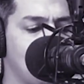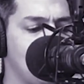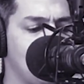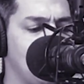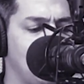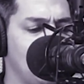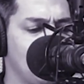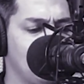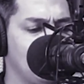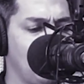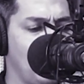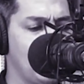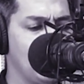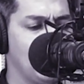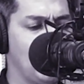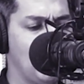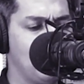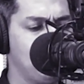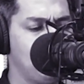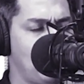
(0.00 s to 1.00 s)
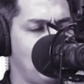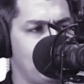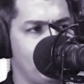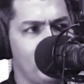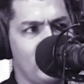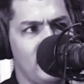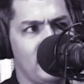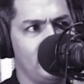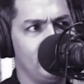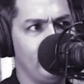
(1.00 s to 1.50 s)
he kind of like I'm
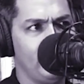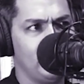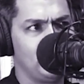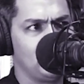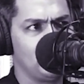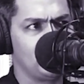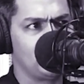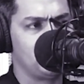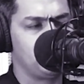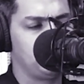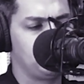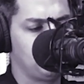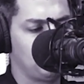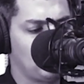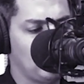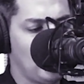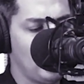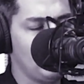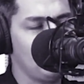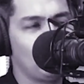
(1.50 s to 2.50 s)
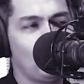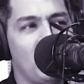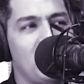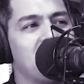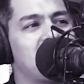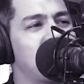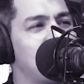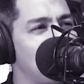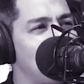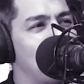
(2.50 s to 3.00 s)
thinking like just kind of
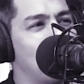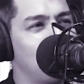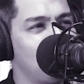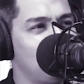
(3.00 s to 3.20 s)
writes, you know, a